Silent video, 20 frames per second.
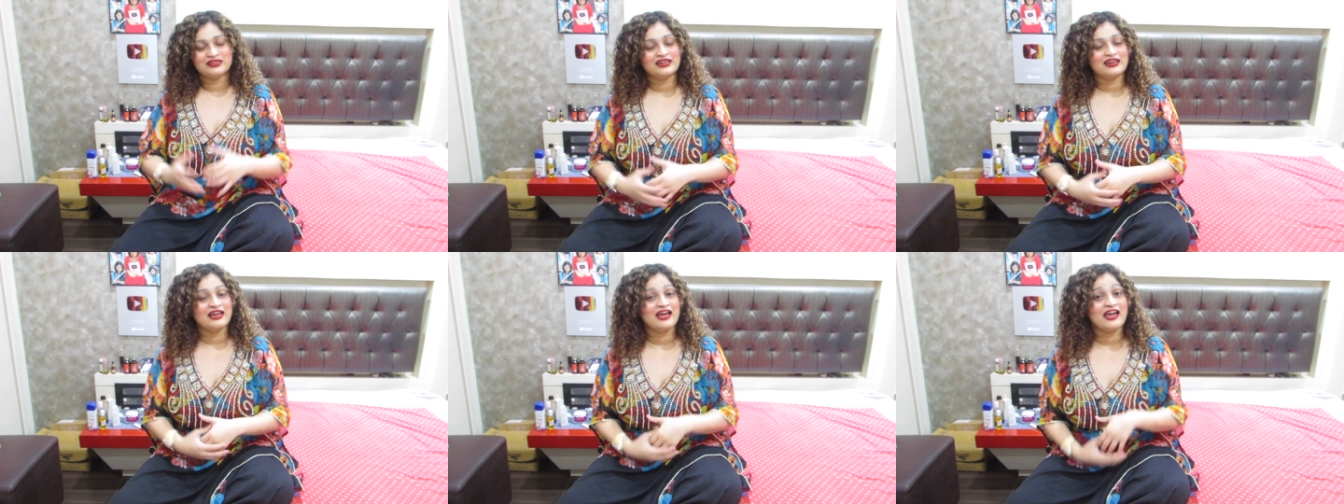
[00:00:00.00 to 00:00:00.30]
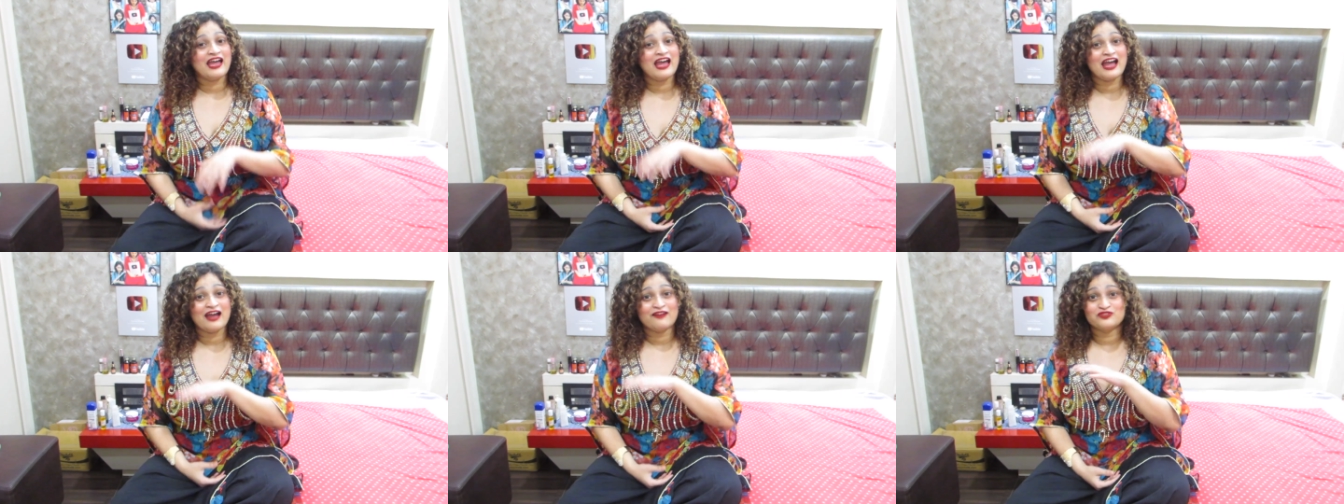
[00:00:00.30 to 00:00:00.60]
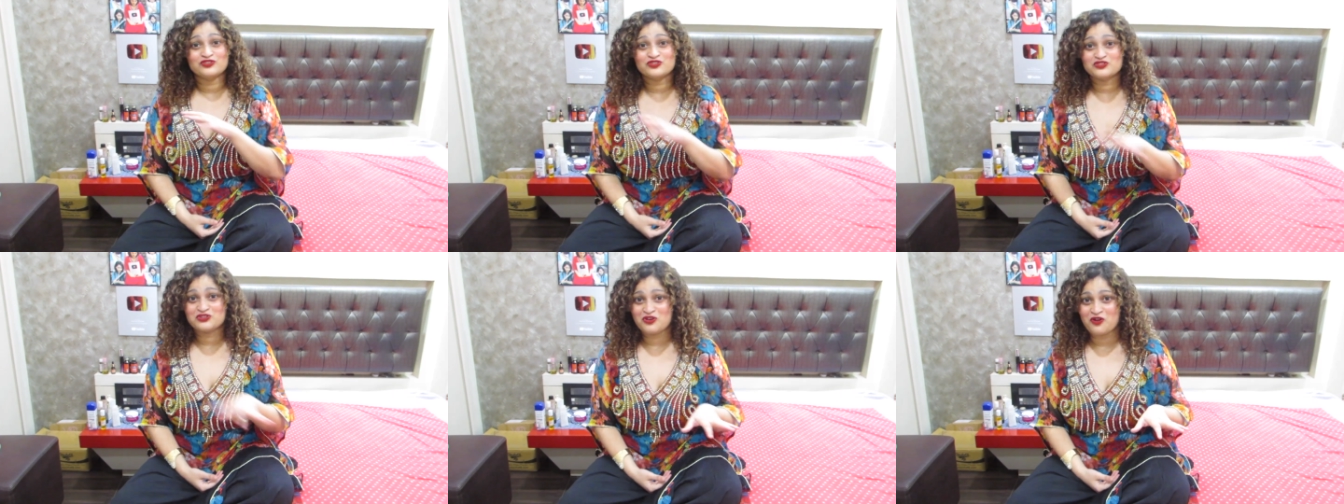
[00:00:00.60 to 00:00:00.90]
then i have
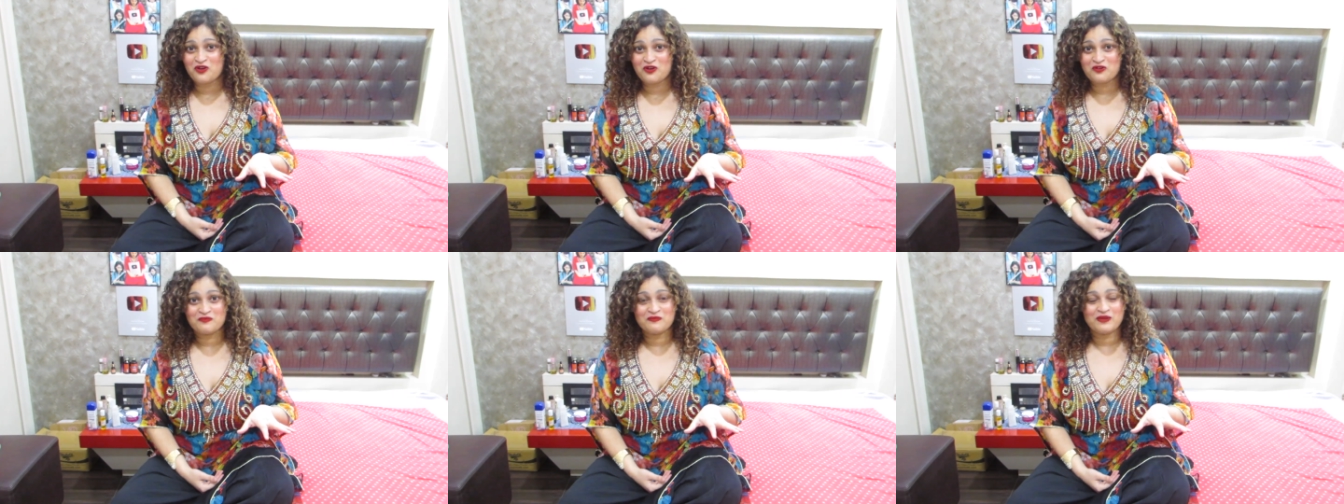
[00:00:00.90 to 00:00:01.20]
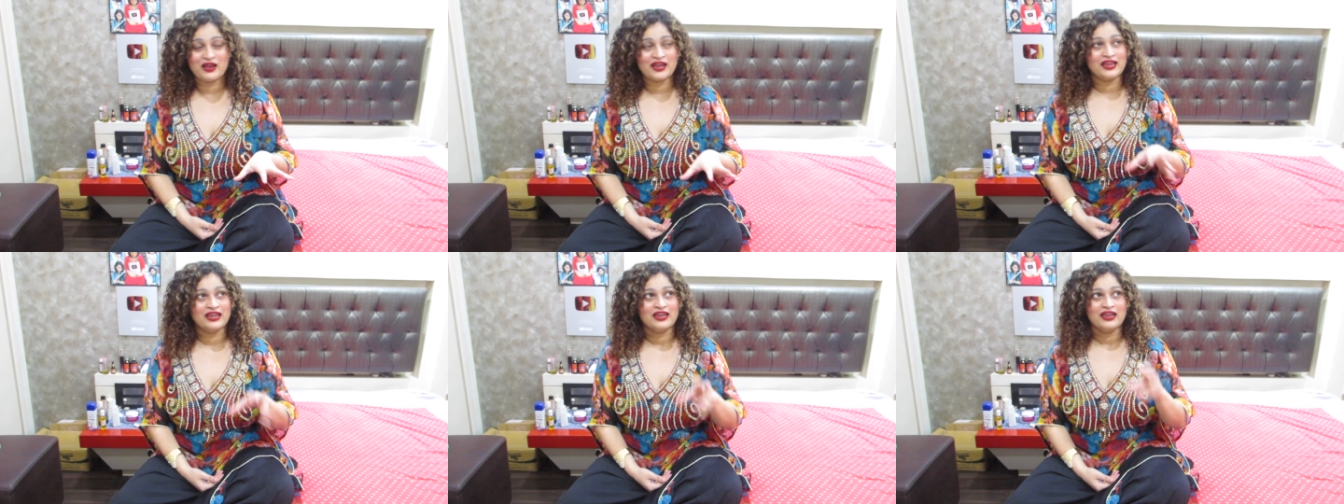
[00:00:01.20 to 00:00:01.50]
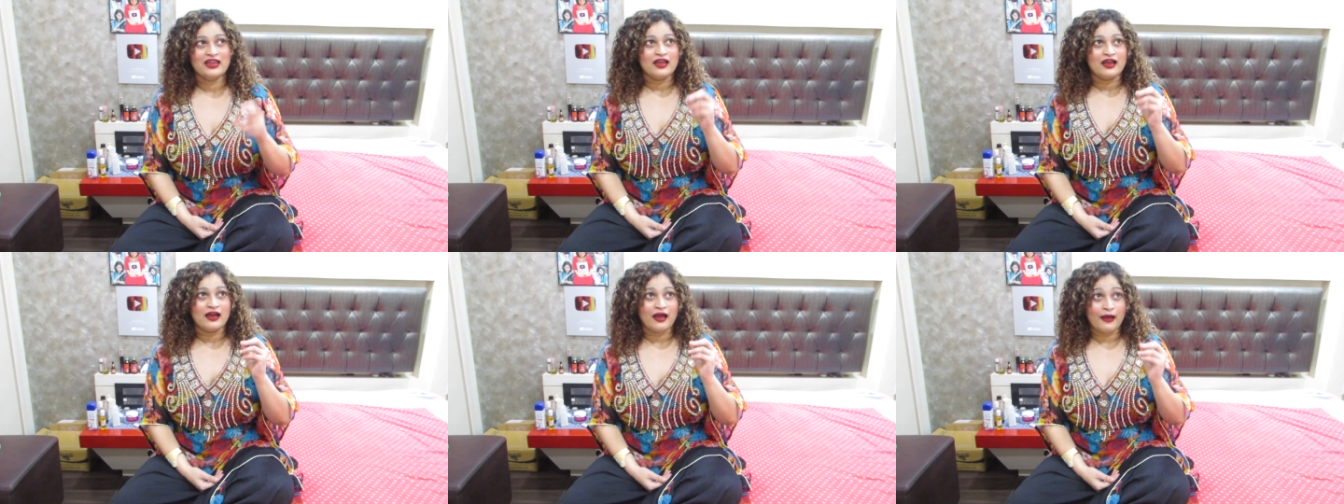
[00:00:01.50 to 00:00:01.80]
to slog my
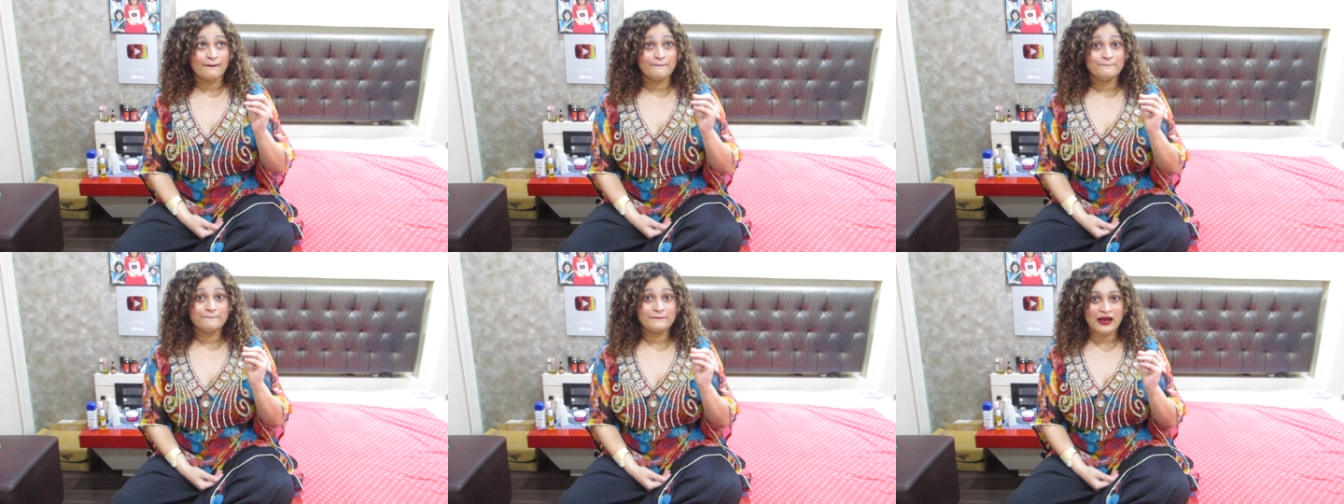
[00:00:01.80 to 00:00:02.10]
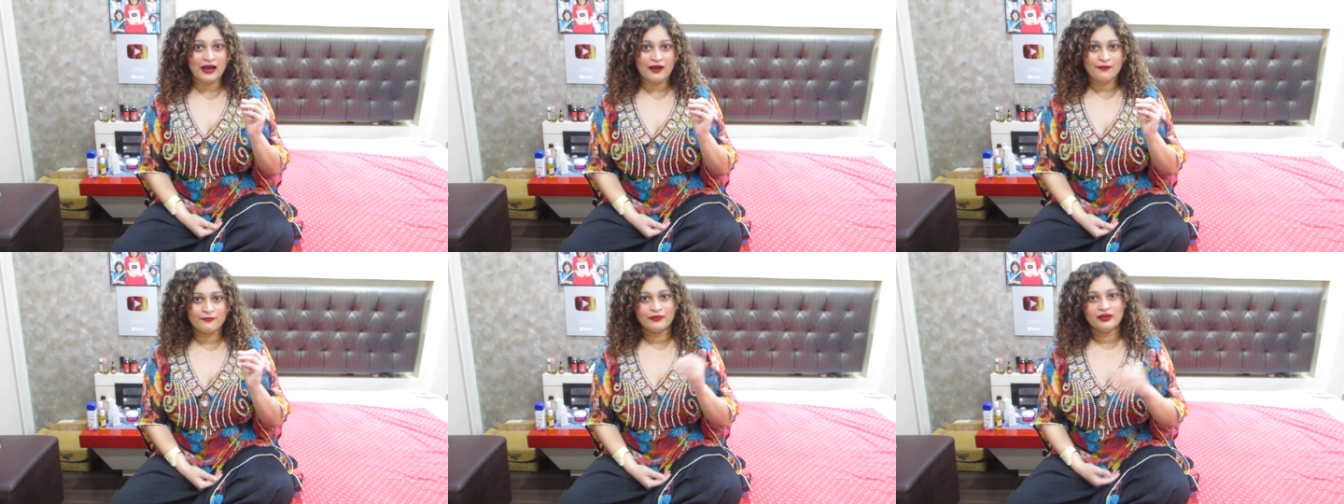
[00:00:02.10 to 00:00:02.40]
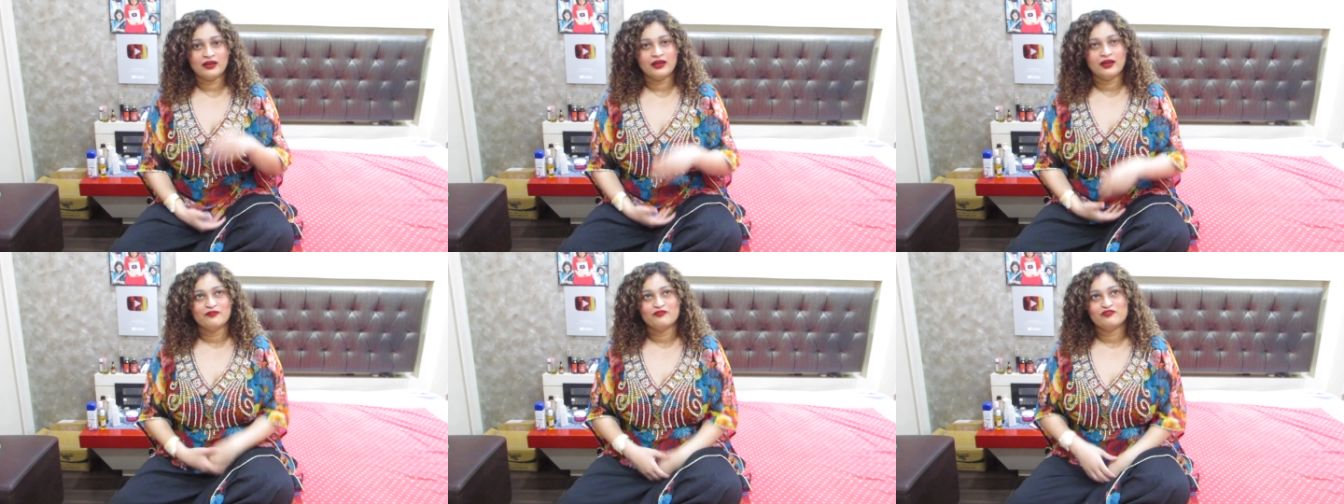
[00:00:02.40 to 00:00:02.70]
uh,
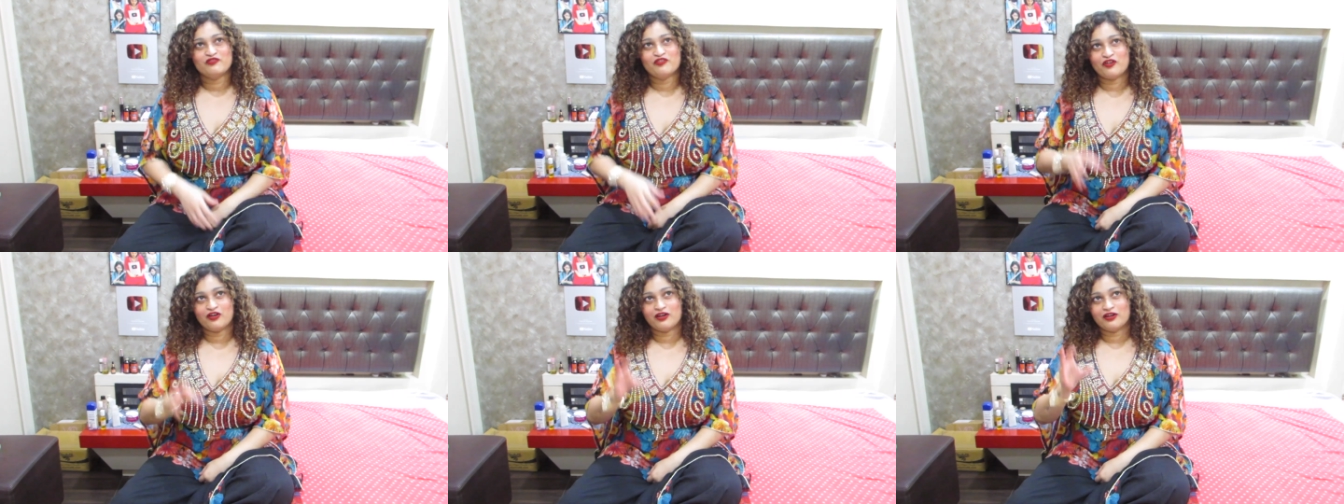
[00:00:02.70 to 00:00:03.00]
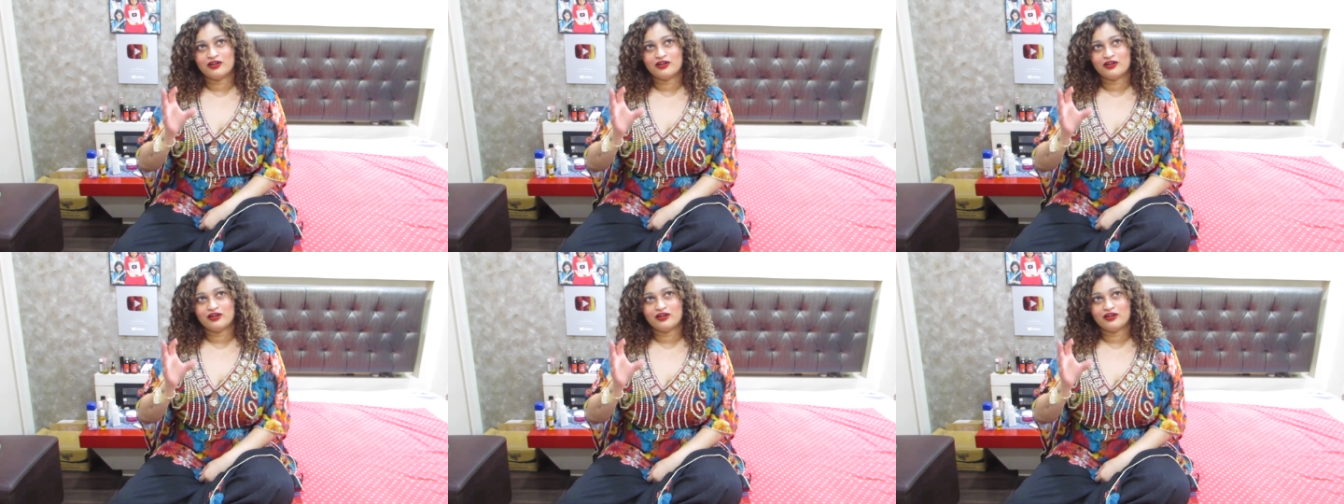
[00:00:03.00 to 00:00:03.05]
bum for